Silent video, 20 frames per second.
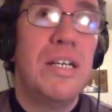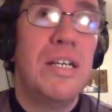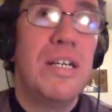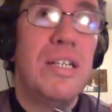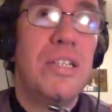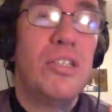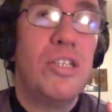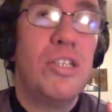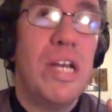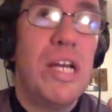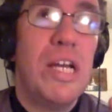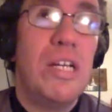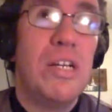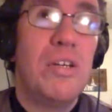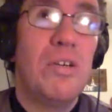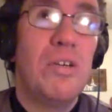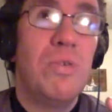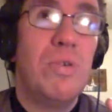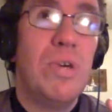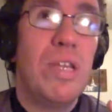a
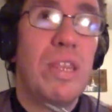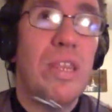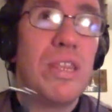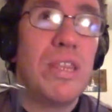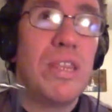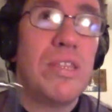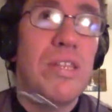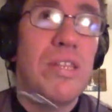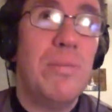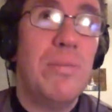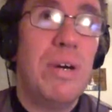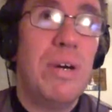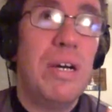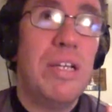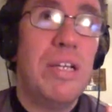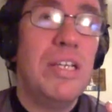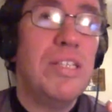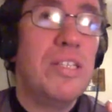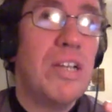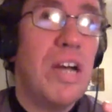channel with
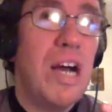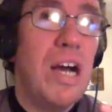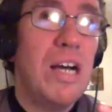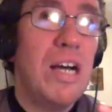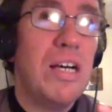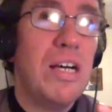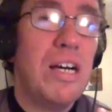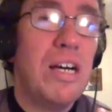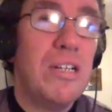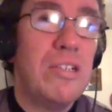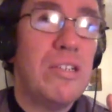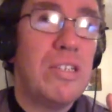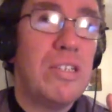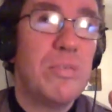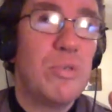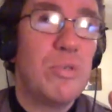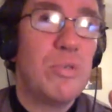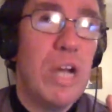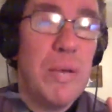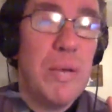he's got 100
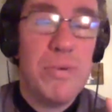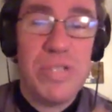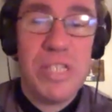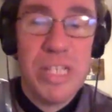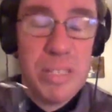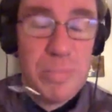subscribers.